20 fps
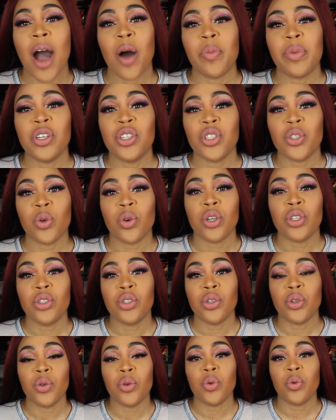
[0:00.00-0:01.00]
I'll be sure
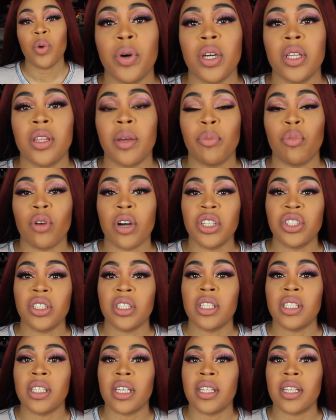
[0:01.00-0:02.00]
to put the
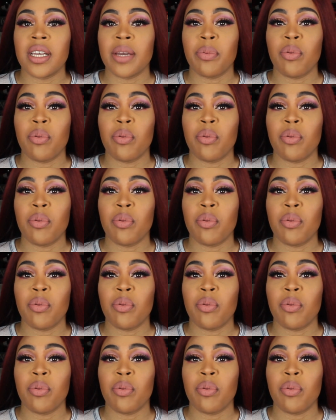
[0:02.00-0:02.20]
brushes and